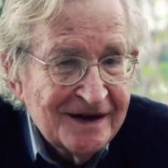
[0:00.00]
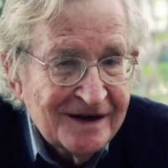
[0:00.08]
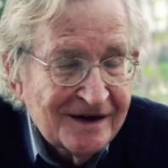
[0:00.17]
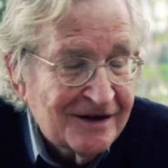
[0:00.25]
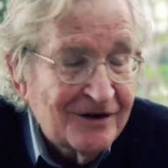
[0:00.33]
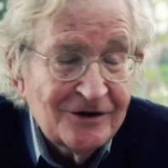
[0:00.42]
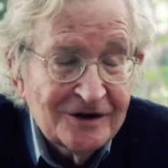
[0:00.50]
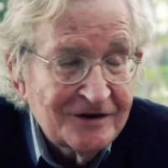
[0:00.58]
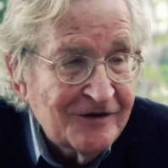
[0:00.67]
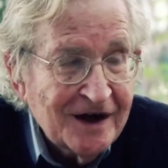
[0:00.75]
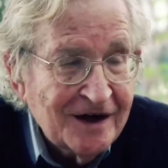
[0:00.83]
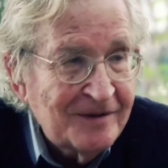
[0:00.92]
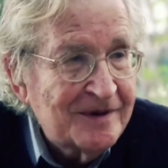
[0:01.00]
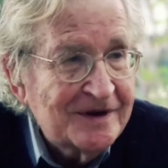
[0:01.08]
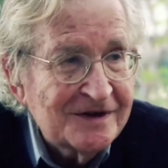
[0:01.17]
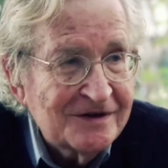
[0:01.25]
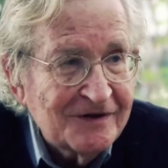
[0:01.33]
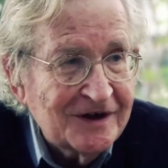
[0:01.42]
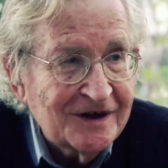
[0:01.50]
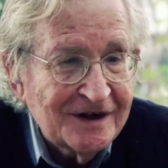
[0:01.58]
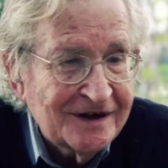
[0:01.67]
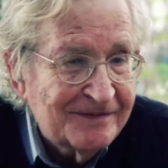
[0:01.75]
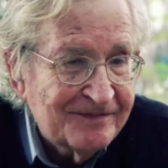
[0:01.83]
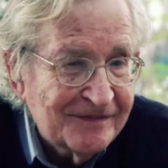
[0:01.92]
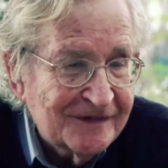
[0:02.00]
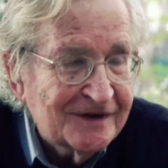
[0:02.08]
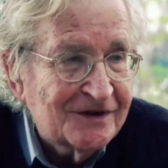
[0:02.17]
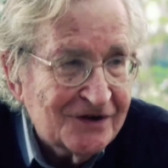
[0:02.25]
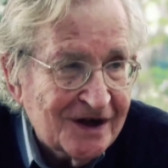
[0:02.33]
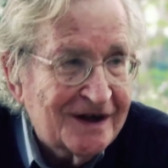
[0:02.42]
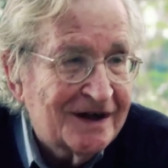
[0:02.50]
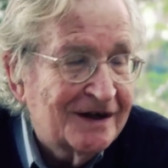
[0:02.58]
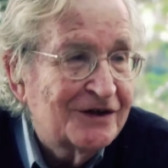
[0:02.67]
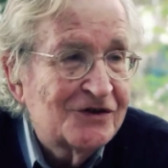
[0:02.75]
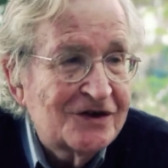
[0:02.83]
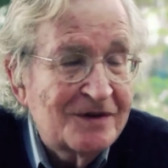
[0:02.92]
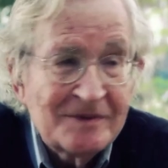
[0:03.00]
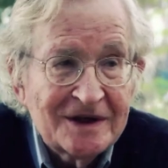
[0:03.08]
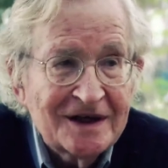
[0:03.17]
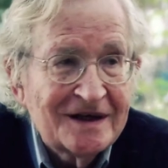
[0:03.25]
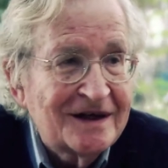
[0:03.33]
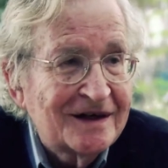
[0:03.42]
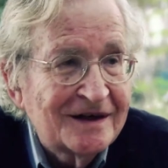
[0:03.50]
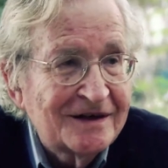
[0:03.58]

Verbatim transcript: uh the whole environment is very uh, exciting and stimulating